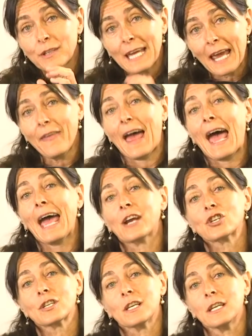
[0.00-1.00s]
can
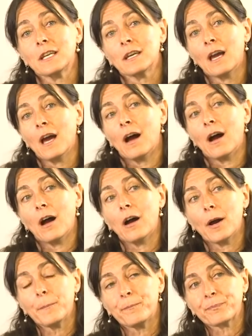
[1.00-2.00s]
actually
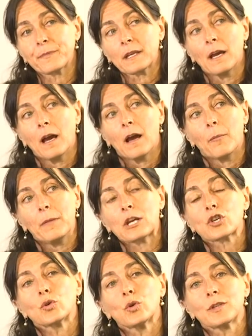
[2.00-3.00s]
make
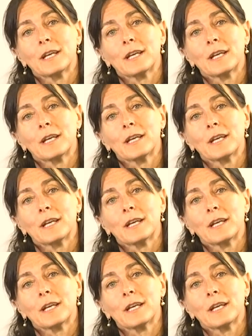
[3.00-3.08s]
sure